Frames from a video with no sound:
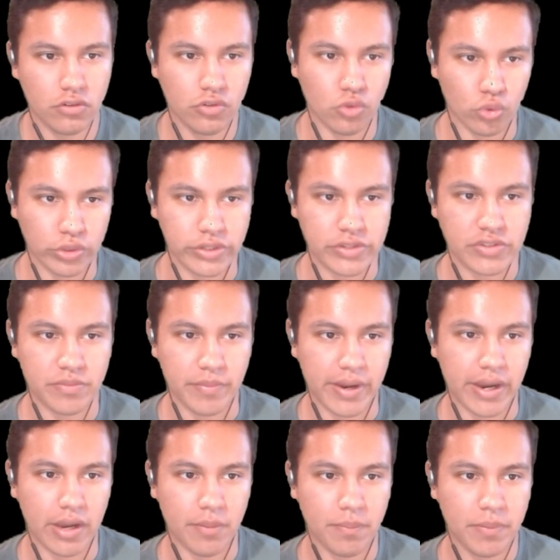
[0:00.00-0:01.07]
Greece
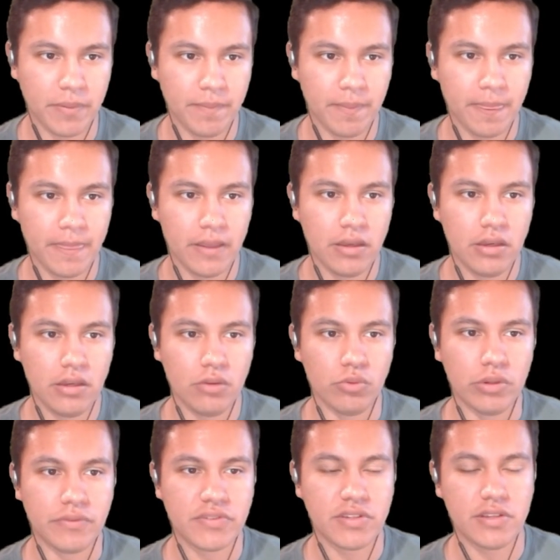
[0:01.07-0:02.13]
map.
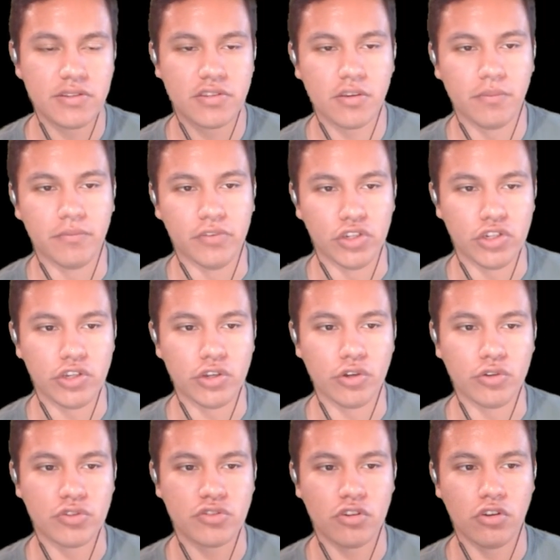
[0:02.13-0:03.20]
We've seen some
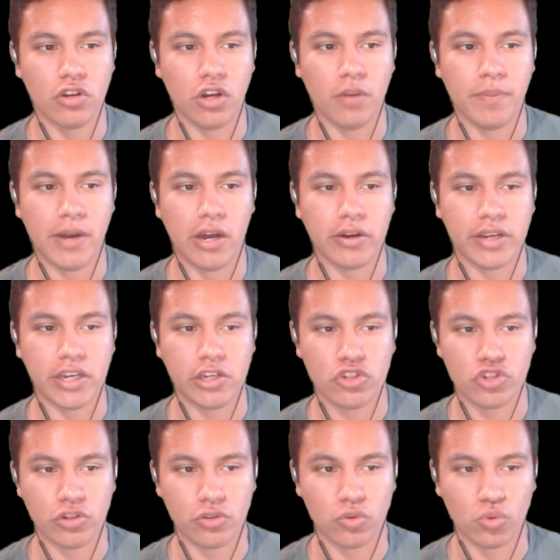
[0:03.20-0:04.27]
videos about
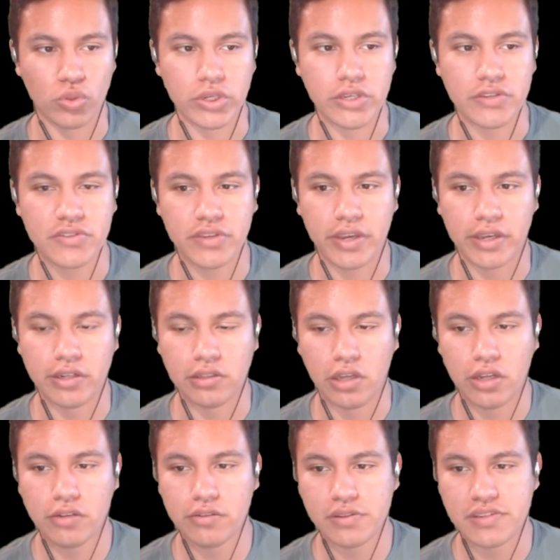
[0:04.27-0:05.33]
ancient Greece, and a
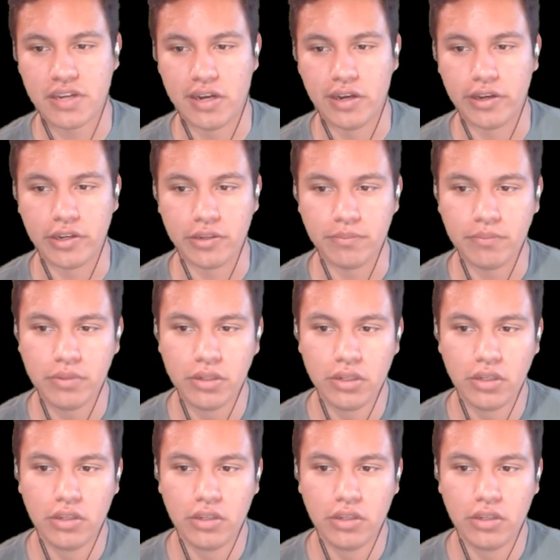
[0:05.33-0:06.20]
lot of the time,